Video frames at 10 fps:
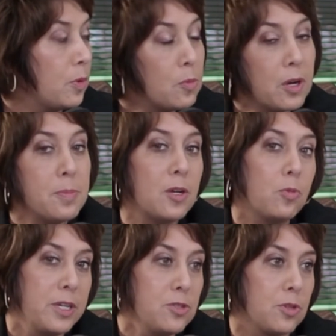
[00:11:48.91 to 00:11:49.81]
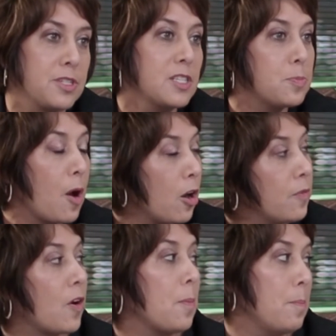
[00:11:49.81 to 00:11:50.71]
We want to be a resource. That's part
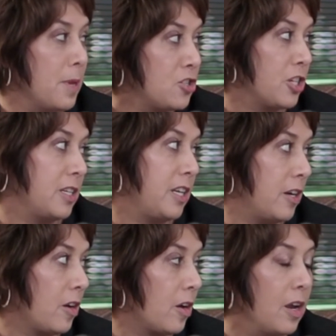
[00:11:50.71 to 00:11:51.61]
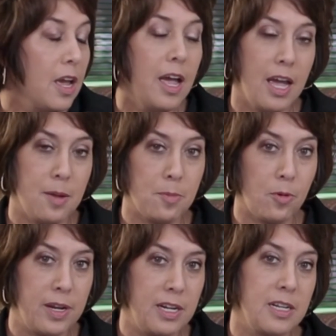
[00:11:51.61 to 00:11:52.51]
of our mission here at
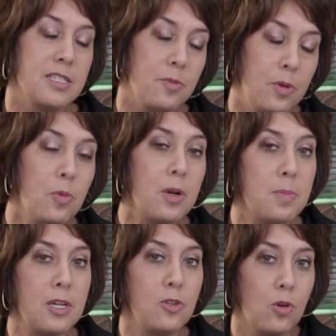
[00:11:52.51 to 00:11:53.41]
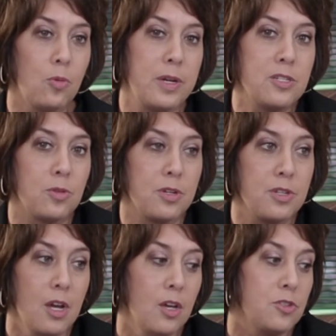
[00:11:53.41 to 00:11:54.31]
Meridian is that we want to be your resource.
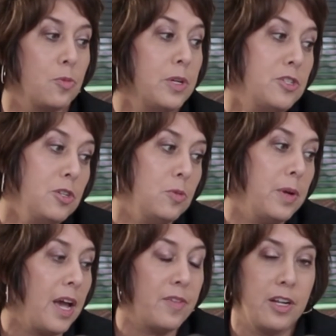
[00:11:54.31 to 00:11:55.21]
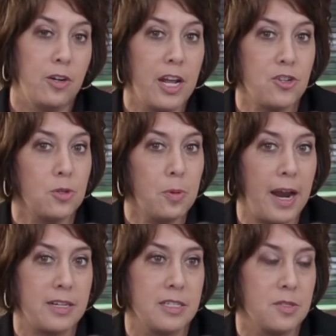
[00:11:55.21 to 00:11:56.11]
So we do. We have an international
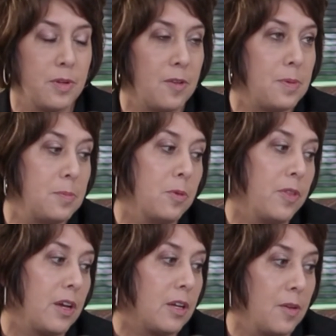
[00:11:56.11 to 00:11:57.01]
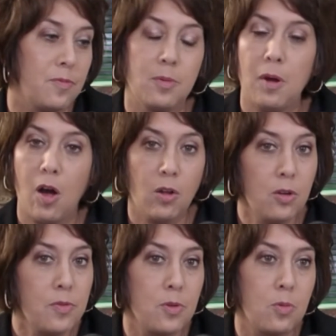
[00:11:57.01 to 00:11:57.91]
practice. We have people that come from all
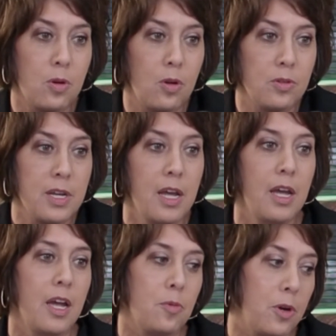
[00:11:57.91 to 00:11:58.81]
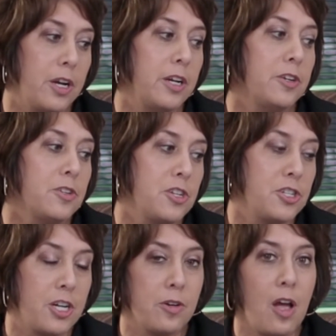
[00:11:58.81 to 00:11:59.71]
over the world and we're here to
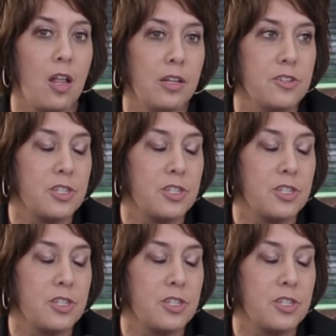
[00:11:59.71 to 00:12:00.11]
share knowledge.